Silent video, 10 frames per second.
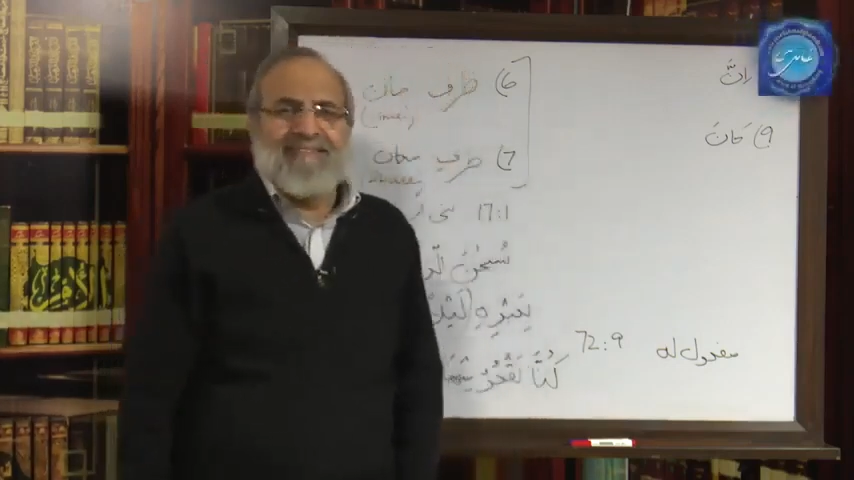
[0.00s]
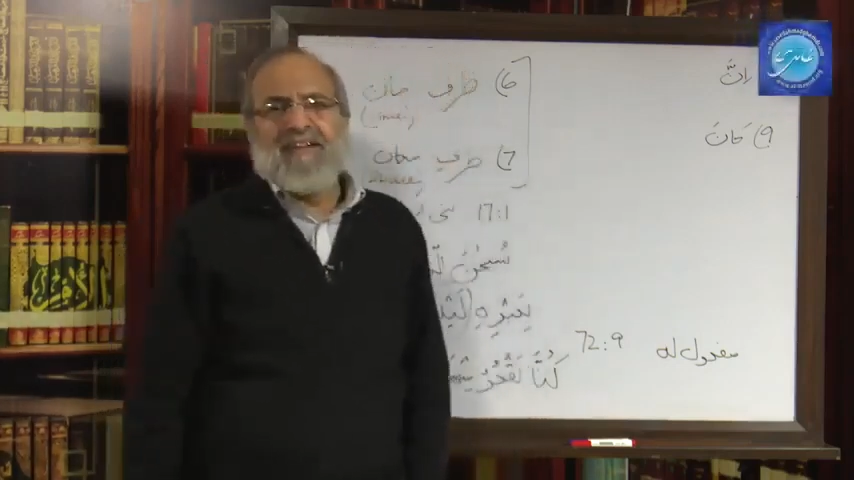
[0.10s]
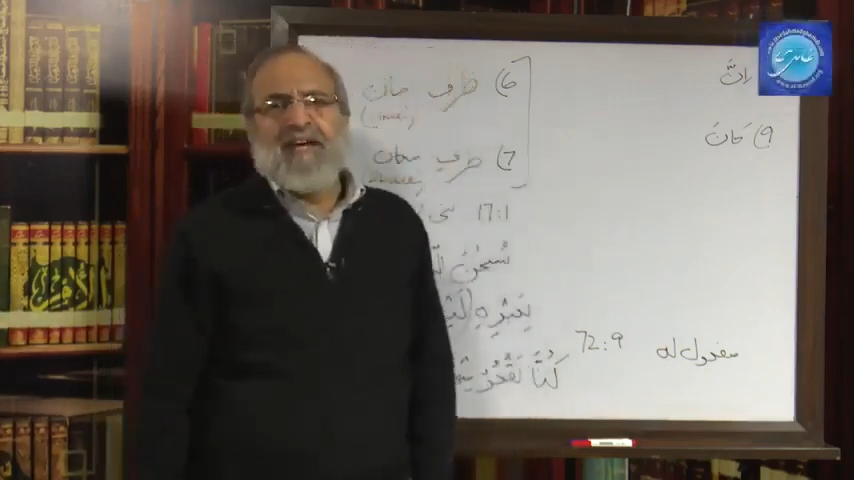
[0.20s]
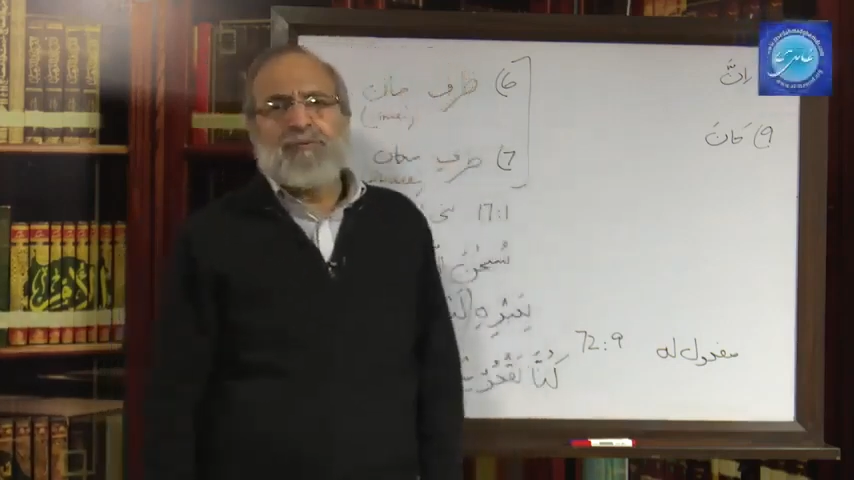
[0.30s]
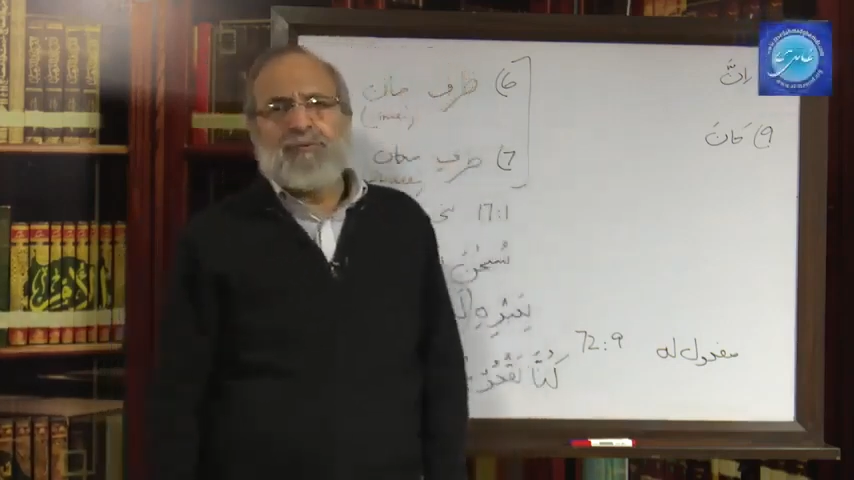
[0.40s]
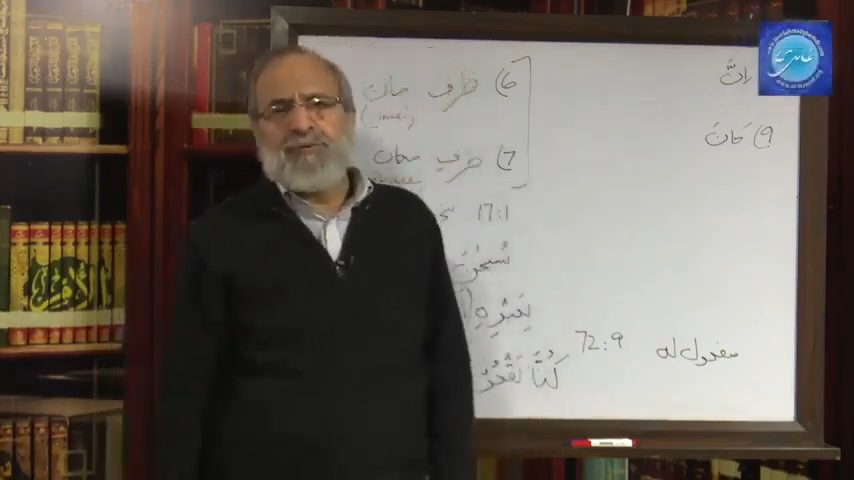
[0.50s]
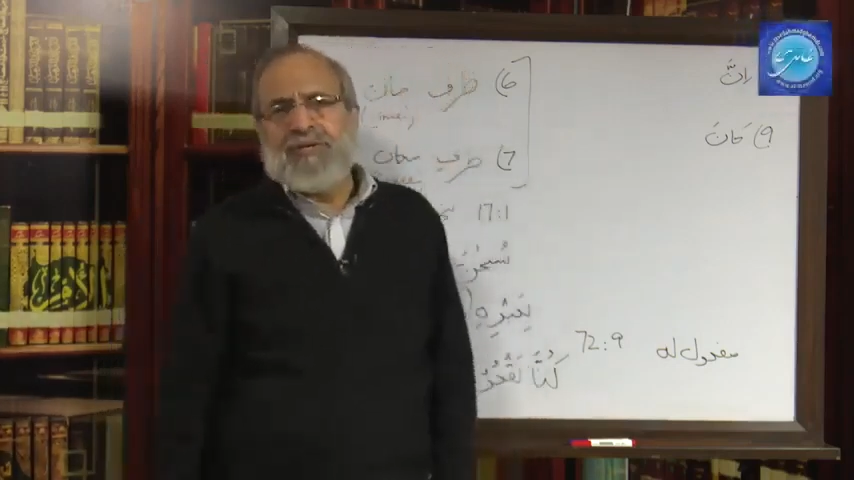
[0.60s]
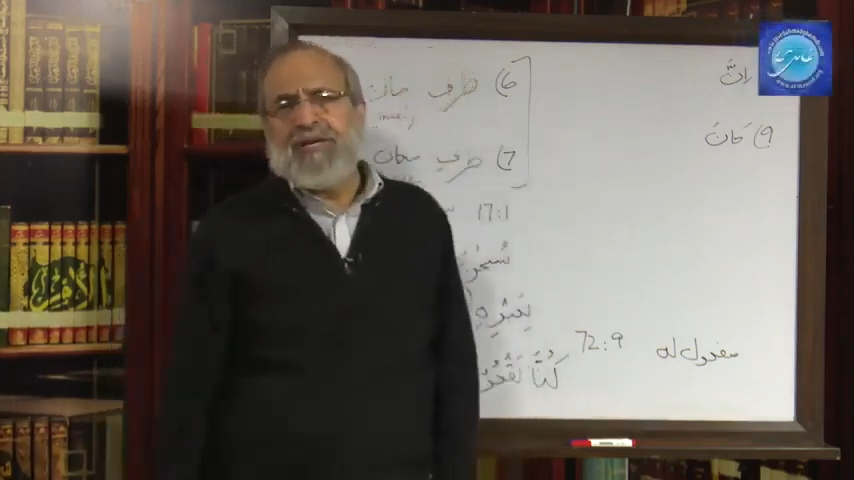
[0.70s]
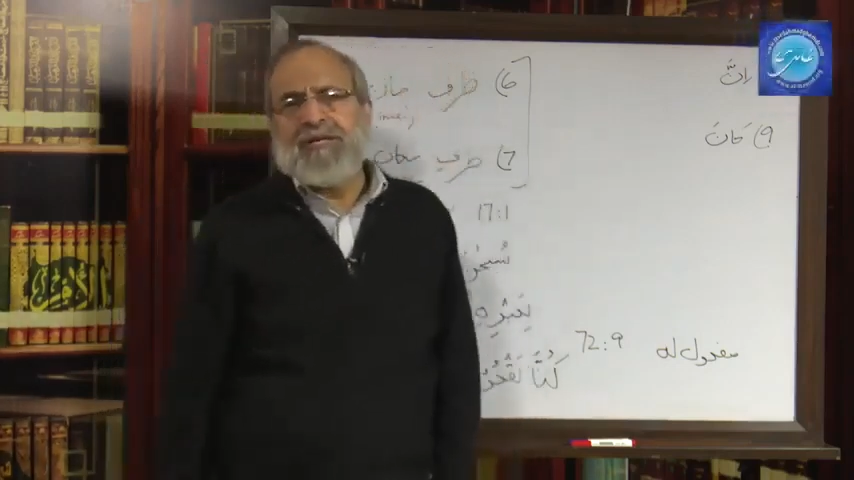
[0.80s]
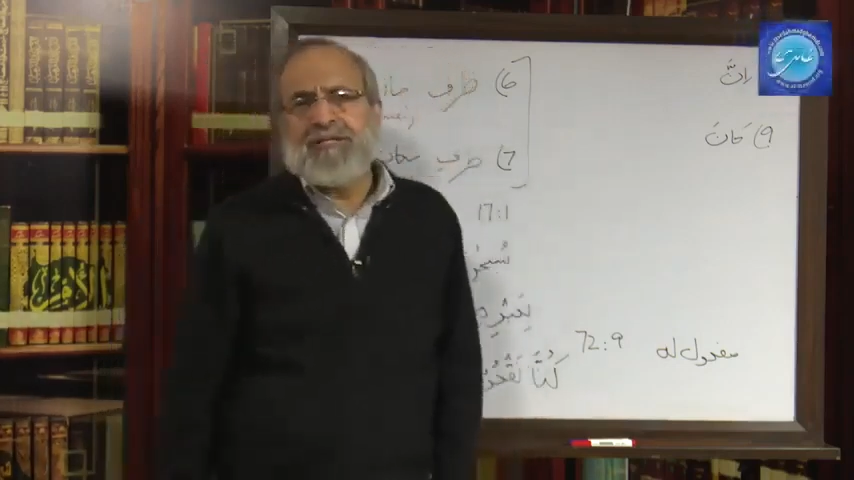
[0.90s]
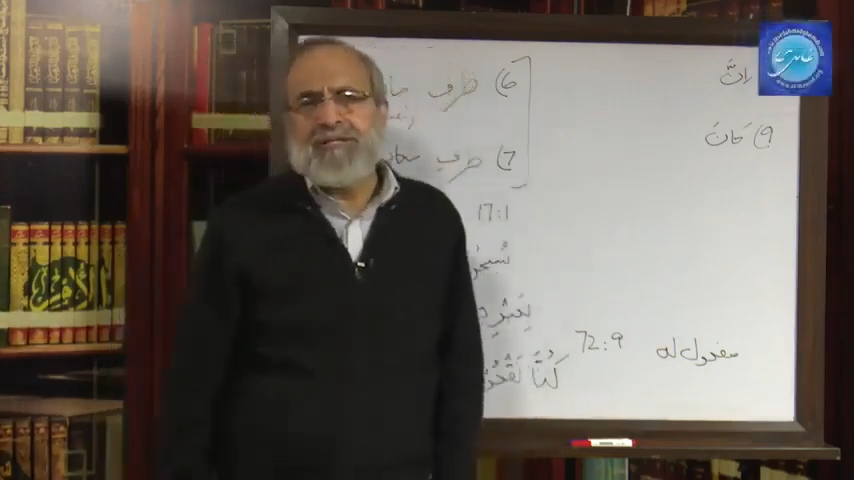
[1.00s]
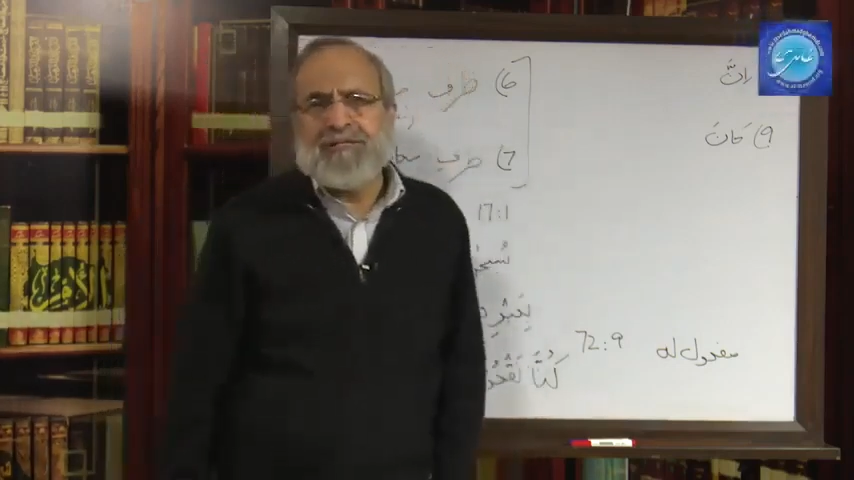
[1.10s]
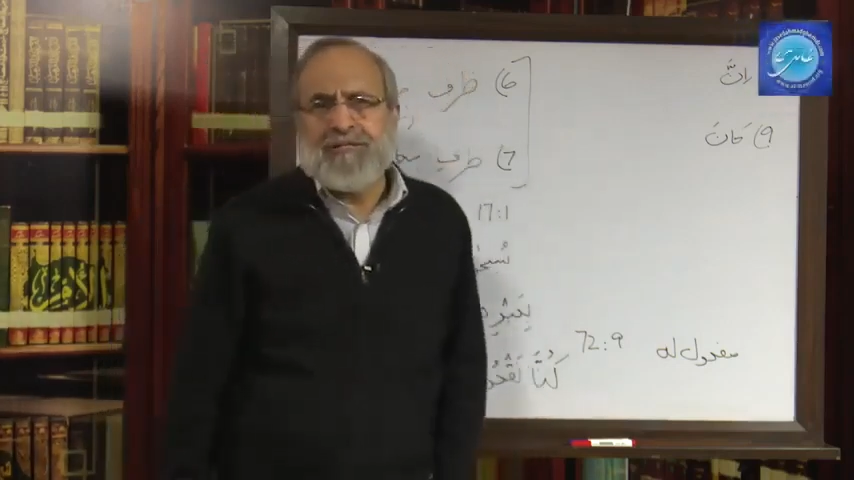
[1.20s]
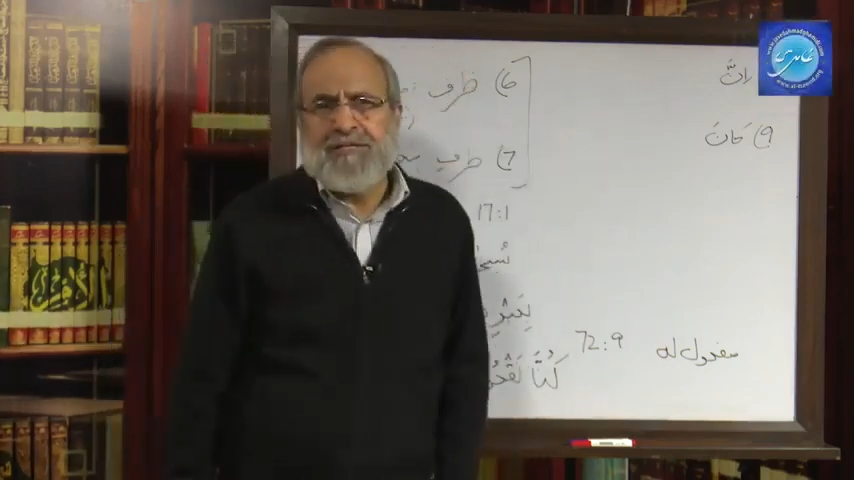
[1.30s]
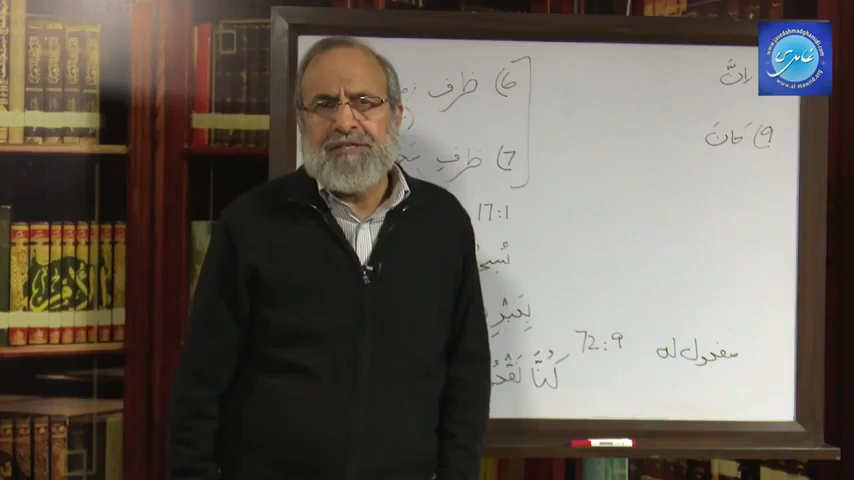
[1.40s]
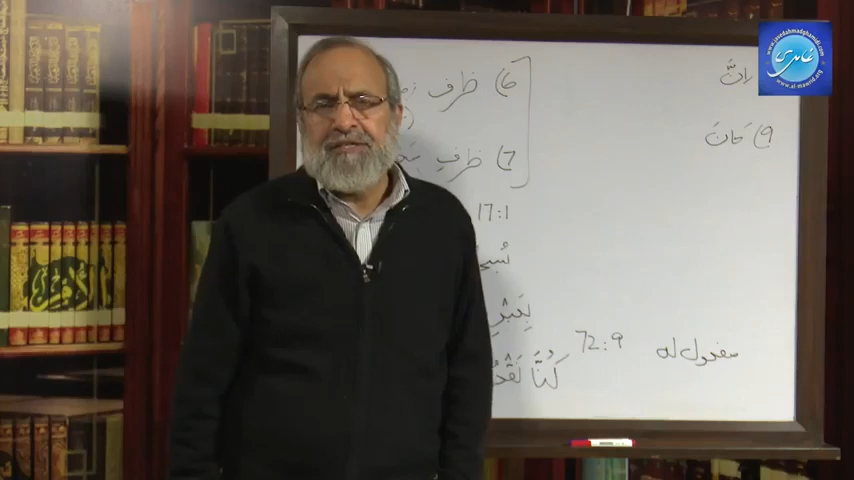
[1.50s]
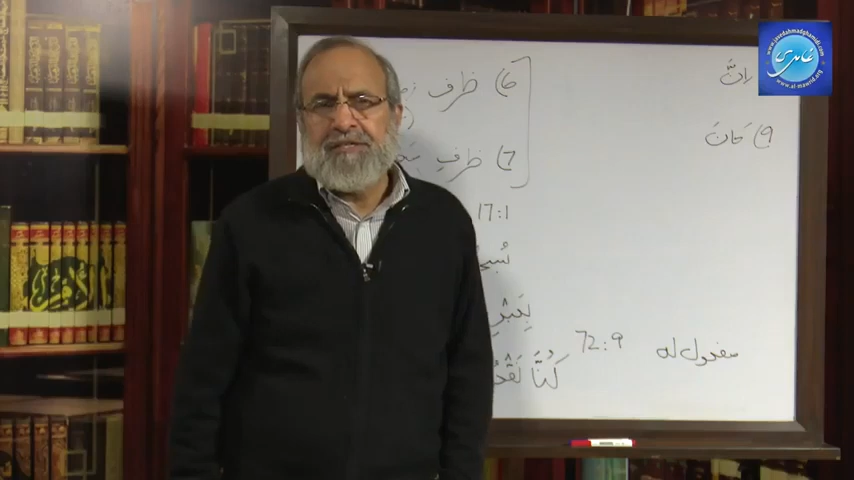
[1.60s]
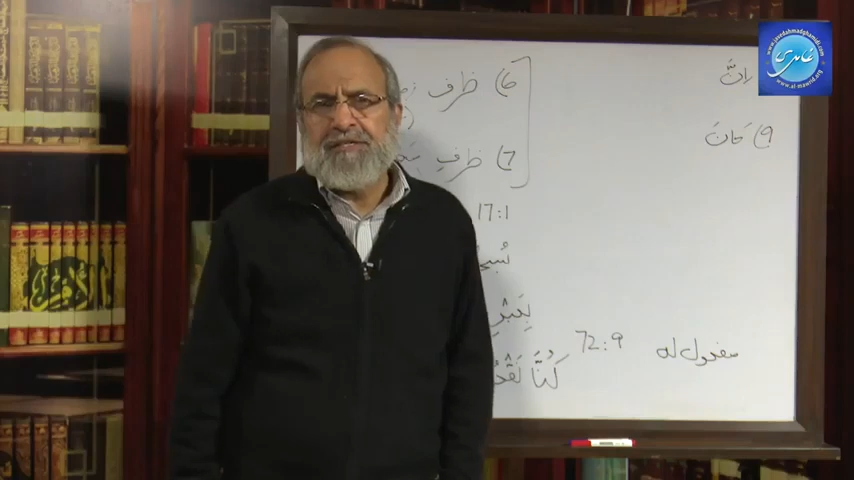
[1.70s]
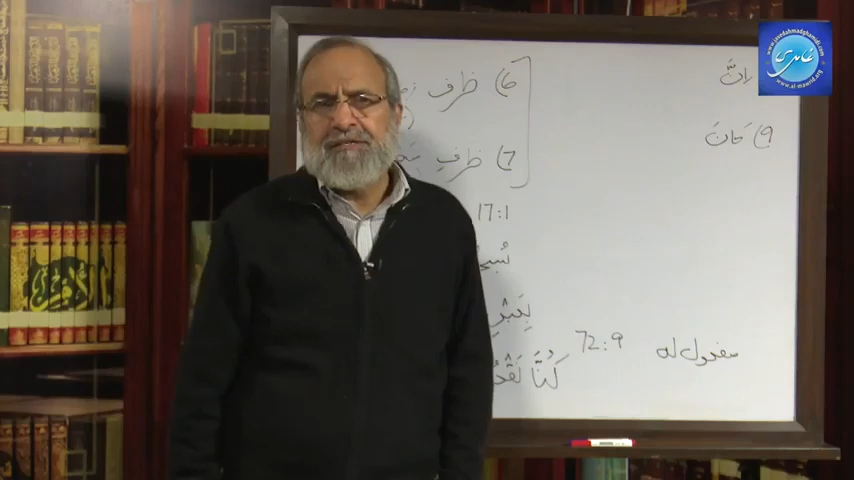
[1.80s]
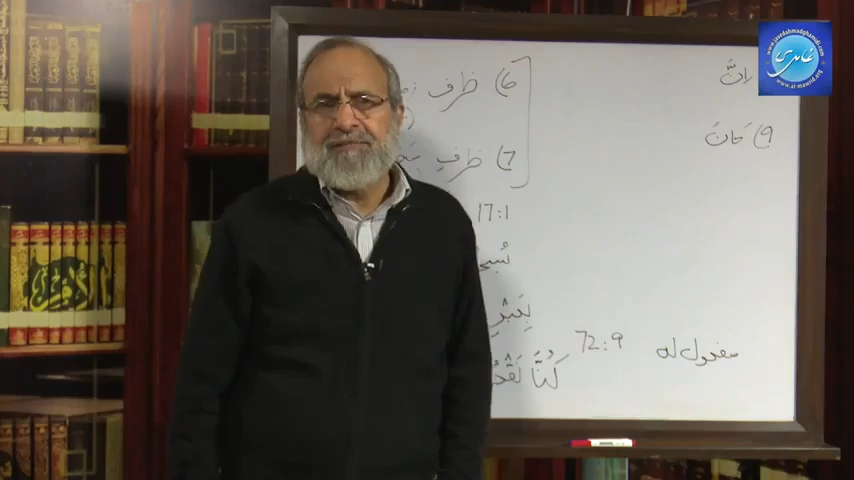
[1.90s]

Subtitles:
the noun to take the